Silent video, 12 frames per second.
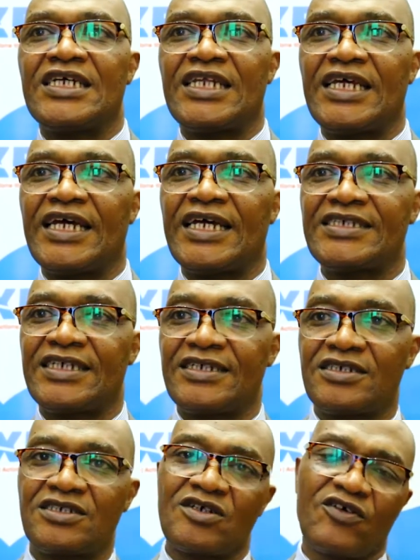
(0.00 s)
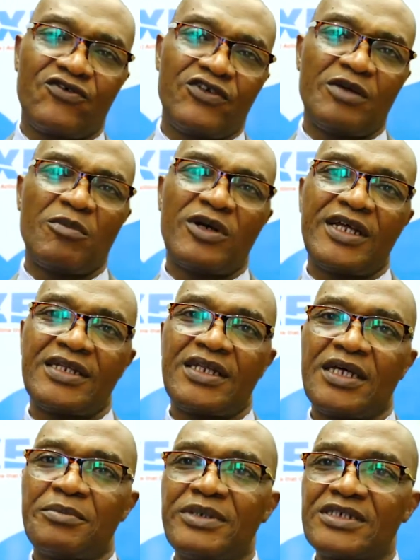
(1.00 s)
the essence of the modern
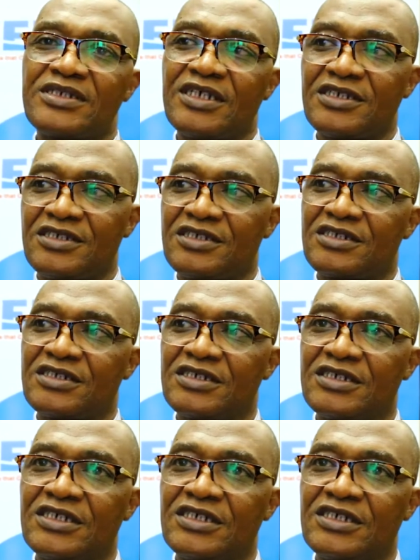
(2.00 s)
day business,